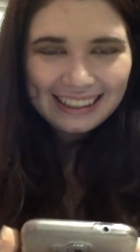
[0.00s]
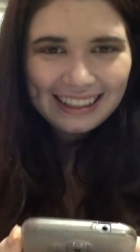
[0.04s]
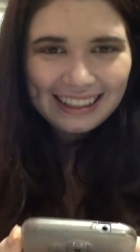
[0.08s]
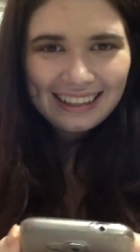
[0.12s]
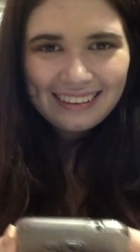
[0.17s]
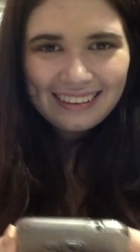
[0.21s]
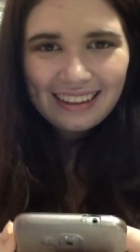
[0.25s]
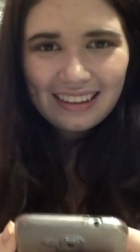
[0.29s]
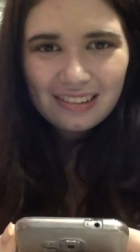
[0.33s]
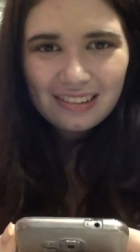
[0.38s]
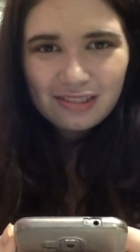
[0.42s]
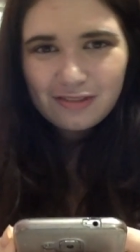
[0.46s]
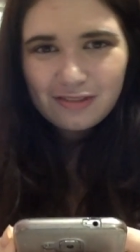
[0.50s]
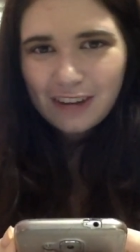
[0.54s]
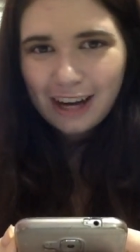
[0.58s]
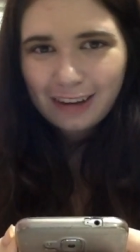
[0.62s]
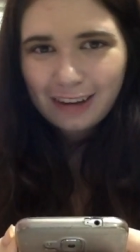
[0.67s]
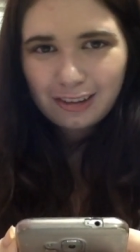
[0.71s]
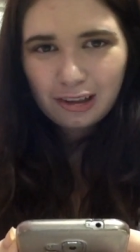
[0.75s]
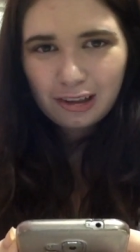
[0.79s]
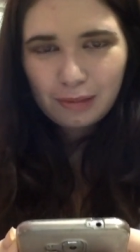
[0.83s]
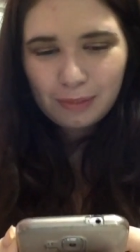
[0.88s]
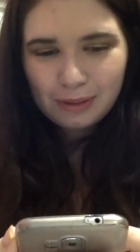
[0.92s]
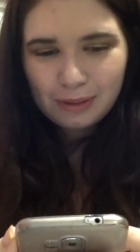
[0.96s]
that's a
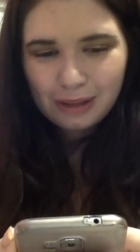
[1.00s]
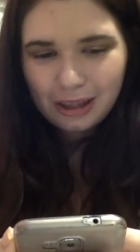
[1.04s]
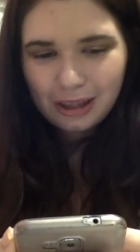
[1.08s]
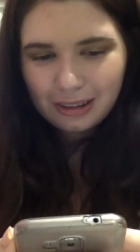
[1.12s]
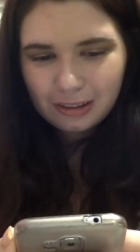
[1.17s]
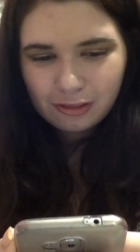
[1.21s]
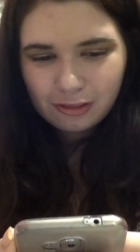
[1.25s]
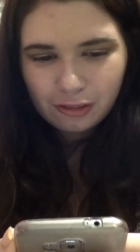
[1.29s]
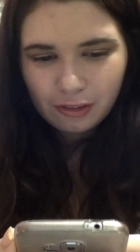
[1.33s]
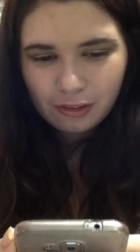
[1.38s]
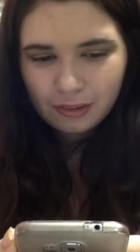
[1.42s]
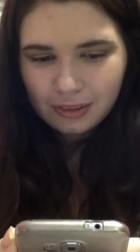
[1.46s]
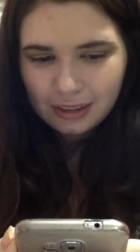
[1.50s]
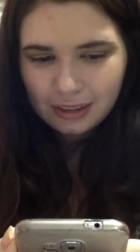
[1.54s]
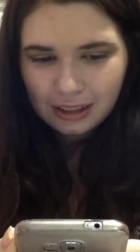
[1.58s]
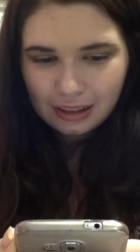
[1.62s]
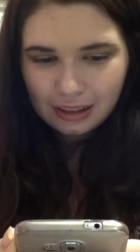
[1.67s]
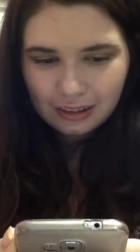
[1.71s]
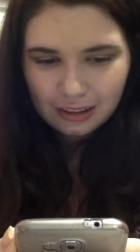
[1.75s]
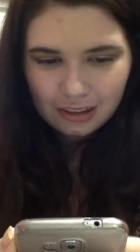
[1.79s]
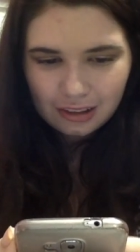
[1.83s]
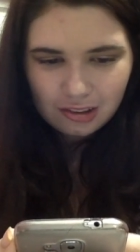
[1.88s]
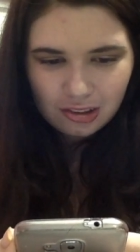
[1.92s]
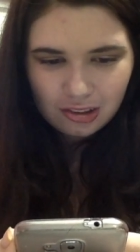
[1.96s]
factor, but not the full thing.
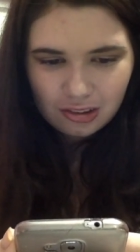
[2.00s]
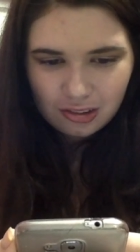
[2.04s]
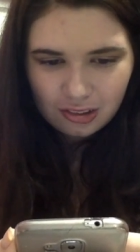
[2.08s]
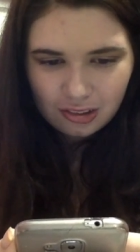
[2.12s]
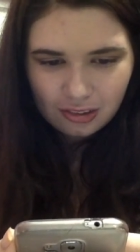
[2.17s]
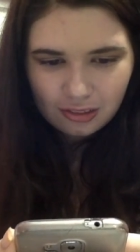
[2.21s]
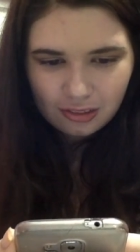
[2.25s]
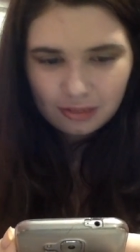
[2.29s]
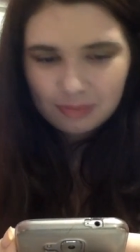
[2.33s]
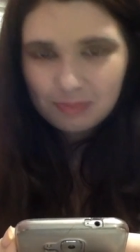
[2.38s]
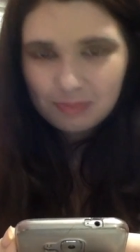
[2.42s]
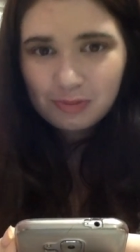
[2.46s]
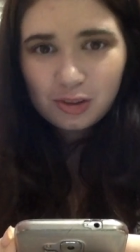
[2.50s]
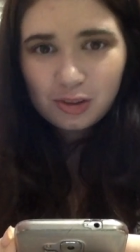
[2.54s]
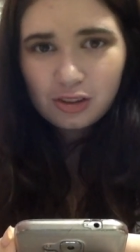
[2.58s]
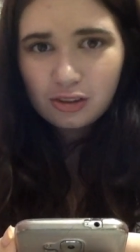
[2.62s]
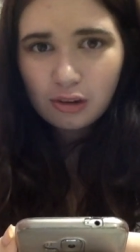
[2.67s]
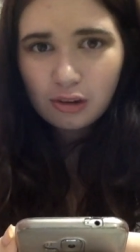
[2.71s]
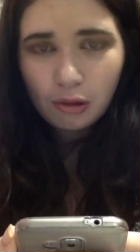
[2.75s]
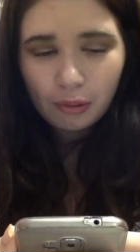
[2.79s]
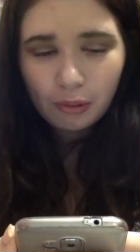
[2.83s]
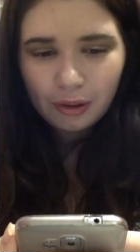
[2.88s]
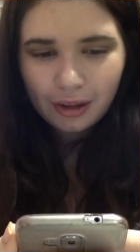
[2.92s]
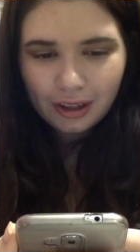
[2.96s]
Like, she's just
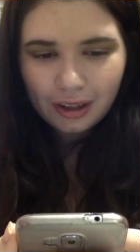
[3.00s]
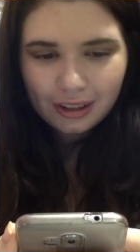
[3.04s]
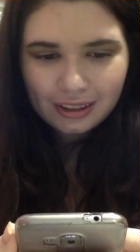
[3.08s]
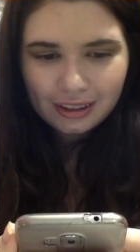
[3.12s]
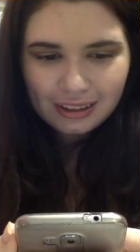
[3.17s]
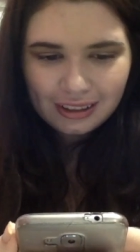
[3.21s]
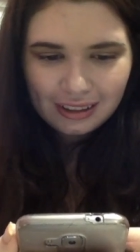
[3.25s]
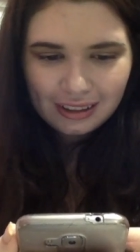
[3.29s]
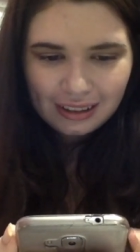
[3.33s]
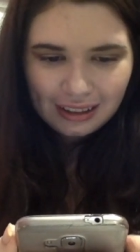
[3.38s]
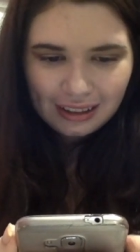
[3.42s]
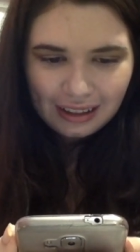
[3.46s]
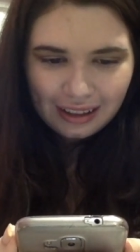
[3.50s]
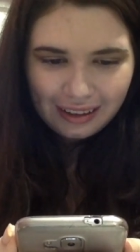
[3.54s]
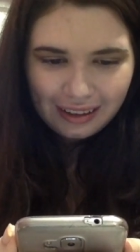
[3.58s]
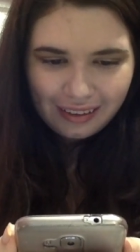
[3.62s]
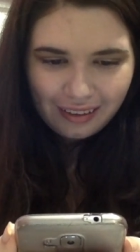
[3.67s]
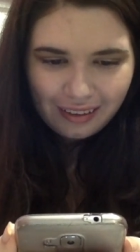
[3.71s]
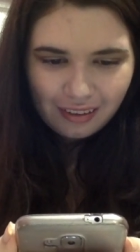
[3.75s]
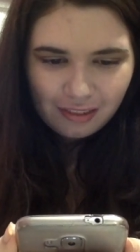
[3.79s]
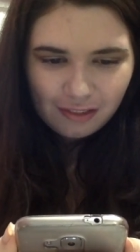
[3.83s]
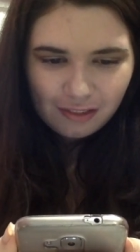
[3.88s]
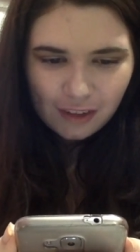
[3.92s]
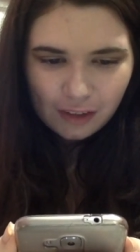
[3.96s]
so good.
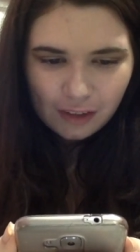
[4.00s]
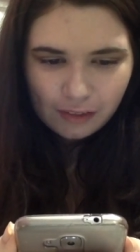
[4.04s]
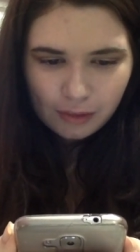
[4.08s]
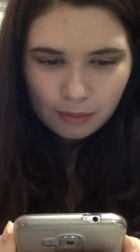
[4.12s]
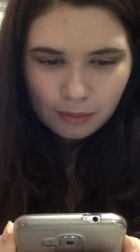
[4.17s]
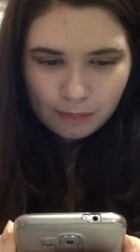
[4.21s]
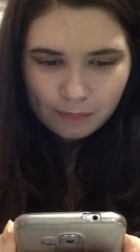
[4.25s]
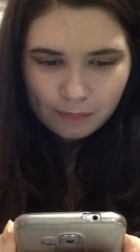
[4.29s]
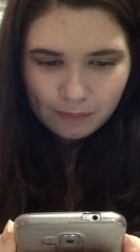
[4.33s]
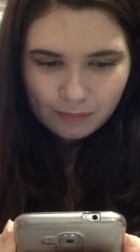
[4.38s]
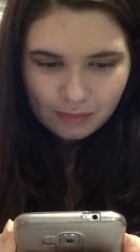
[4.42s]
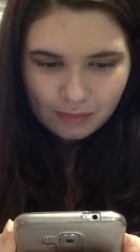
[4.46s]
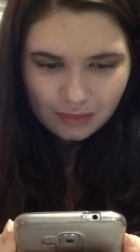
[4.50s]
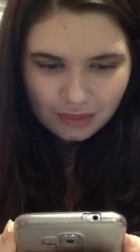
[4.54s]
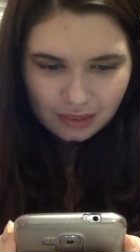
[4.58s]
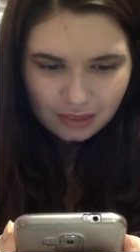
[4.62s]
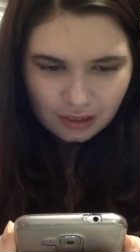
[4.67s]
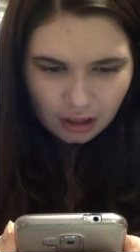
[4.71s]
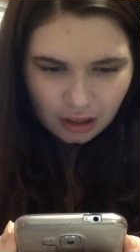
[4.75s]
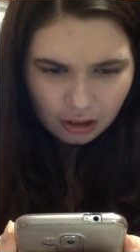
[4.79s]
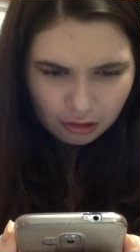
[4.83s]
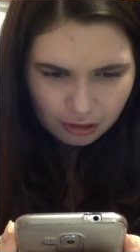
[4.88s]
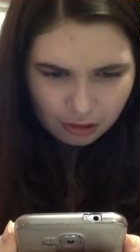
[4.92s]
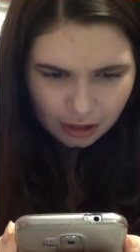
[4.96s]
Favorite,
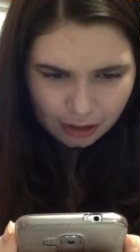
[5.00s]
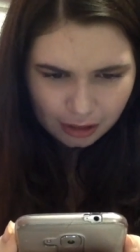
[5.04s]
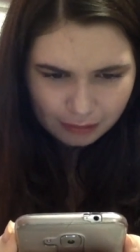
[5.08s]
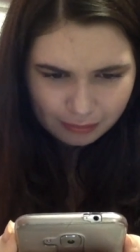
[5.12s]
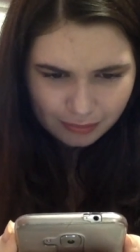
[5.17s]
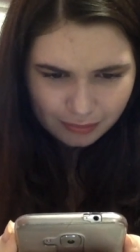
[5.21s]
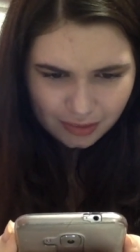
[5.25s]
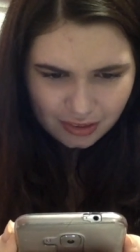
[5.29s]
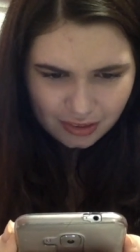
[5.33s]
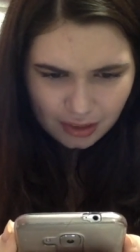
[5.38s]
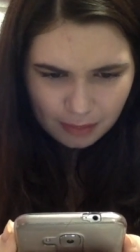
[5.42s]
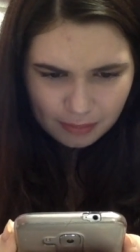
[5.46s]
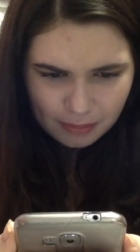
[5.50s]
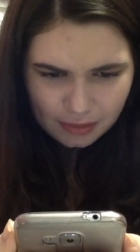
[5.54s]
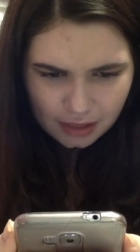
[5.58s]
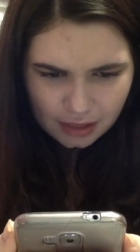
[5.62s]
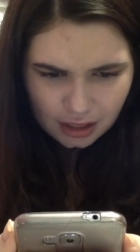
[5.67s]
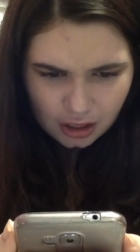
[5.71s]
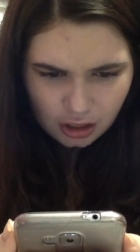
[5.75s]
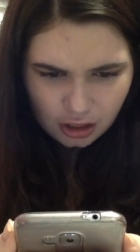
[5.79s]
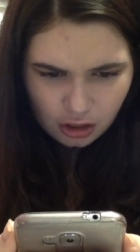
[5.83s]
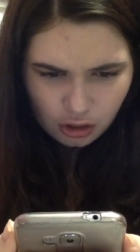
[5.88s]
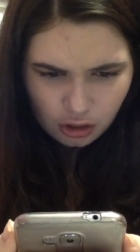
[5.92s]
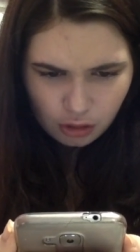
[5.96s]

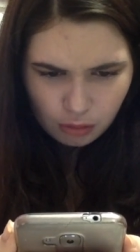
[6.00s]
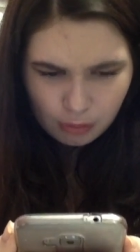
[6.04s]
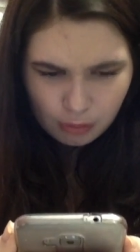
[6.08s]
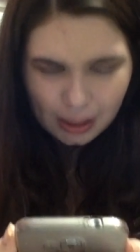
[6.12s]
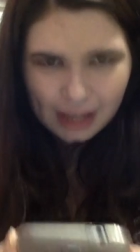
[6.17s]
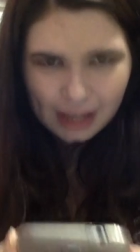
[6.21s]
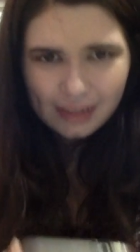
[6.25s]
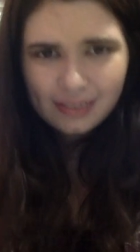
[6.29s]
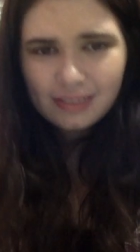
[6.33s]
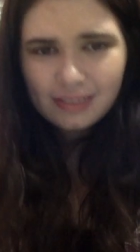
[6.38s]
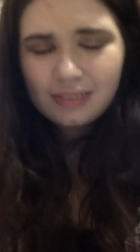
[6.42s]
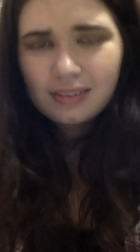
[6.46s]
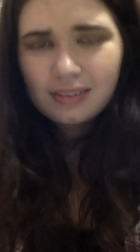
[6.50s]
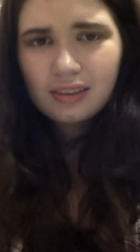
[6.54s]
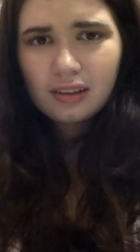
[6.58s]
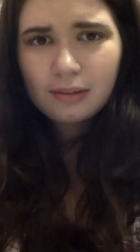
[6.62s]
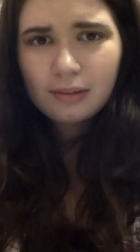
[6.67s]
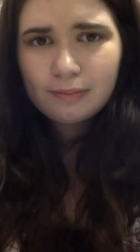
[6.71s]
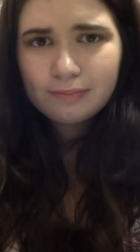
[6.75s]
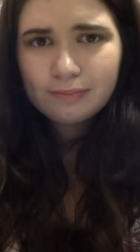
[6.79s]
something you miss.